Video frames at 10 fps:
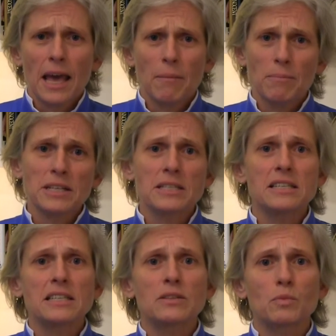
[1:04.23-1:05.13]
And
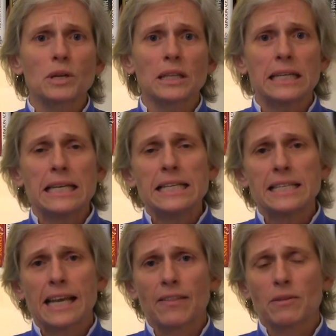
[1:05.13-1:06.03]
businesses really need
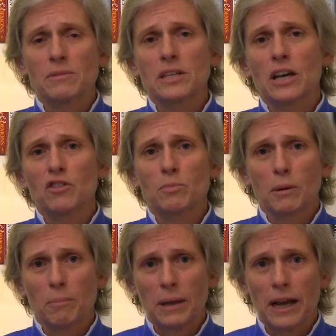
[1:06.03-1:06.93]
to get themselves
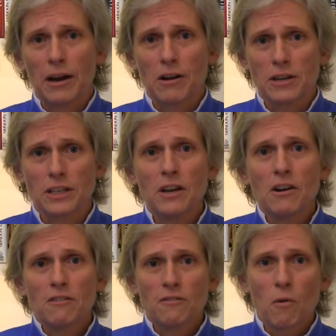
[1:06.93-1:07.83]
prepared
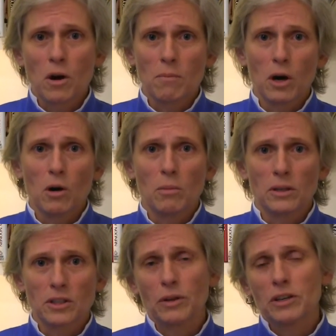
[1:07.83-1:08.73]
for
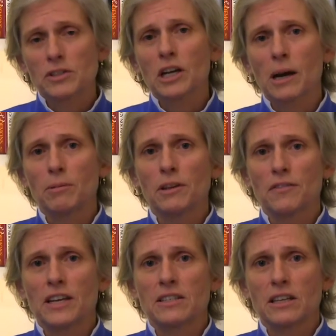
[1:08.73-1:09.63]
mobile. So here's a couple of
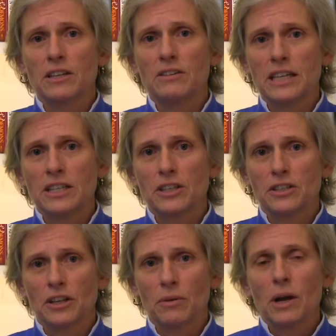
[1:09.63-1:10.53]
things that you need to
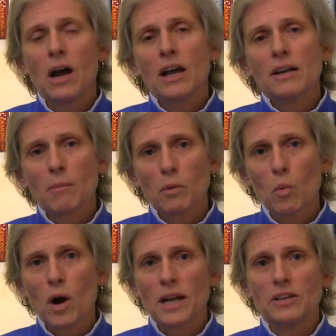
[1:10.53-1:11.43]
do.
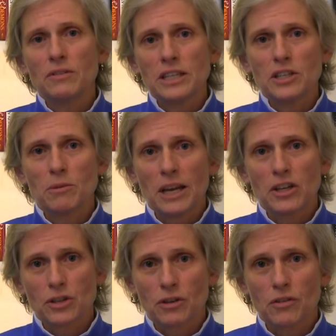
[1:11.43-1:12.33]
#1, you need to
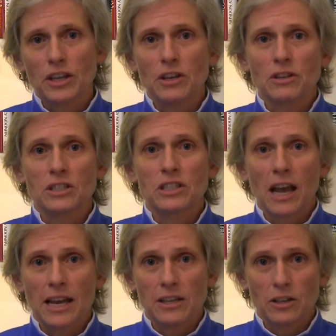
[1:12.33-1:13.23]
make sure that your
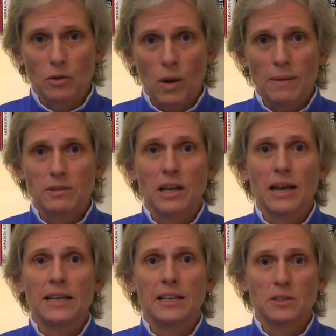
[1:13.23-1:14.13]
site, your
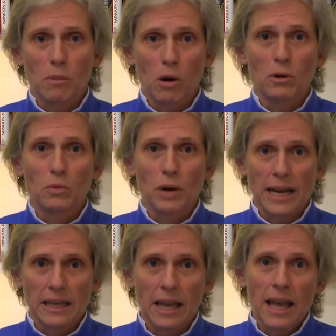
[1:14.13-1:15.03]
website, is mobile
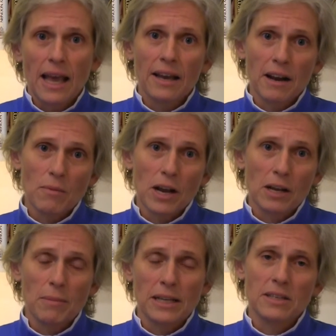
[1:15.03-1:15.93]
ready. And I
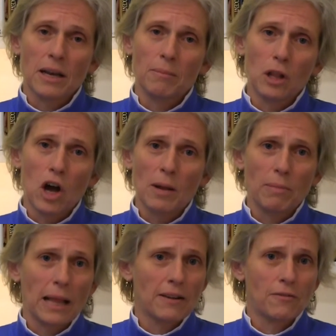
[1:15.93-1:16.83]
recommend a blog
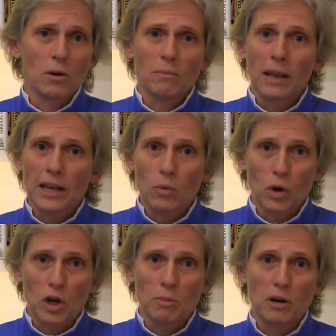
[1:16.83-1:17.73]
platform like
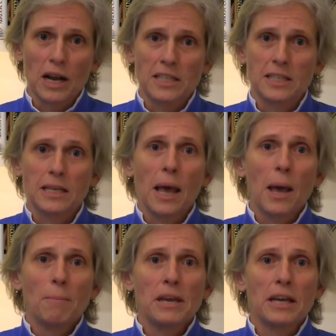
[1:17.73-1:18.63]
WordPress
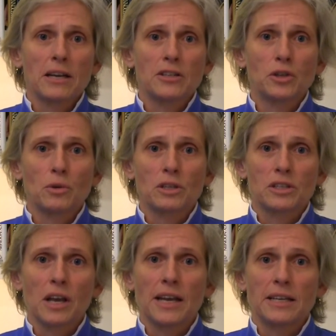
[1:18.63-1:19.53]
because your
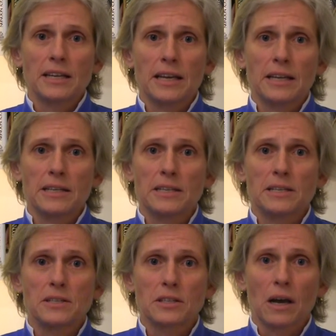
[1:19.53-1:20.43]
site
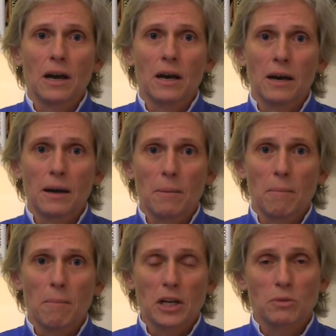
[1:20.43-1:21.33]
is
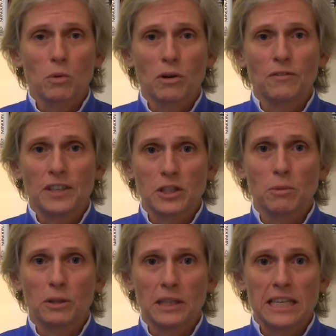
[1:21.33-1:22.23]
much more
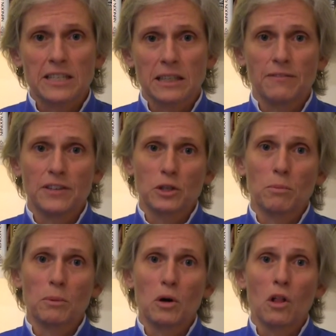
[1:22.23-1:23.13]
visible, easily
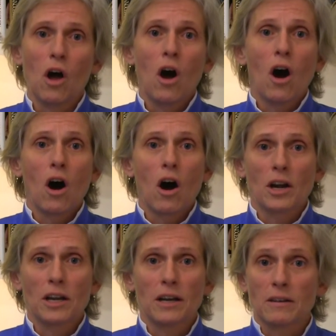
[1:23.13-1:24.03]
visible
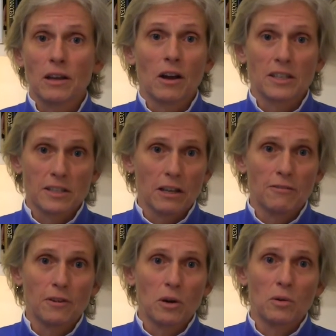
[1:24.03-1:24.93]
on a cell
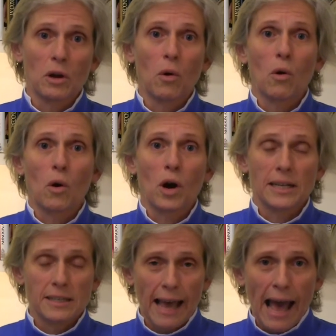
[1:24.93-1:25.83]
phone or
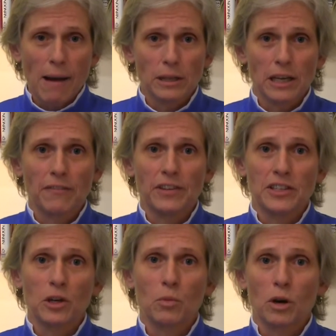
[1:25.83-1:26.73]
a tablet if
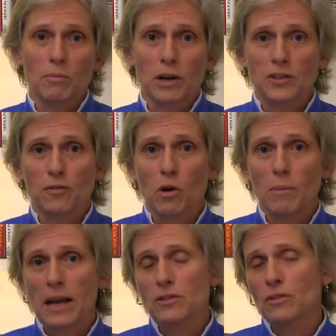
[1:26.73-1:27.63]
it's in a WordPress
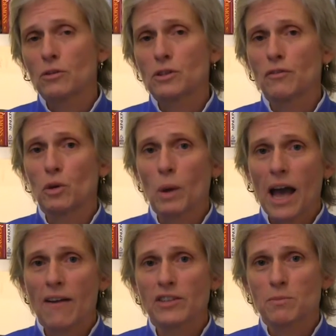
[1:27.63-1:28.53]
format. So those of you who
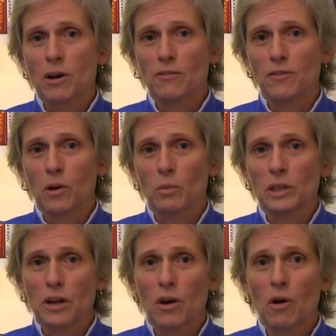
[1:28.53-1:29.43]
have a smartphone
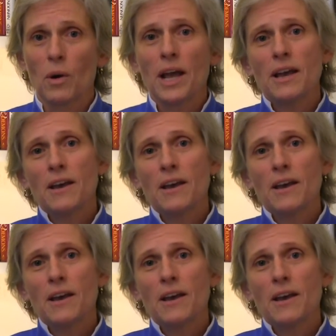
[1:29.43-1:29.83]
will know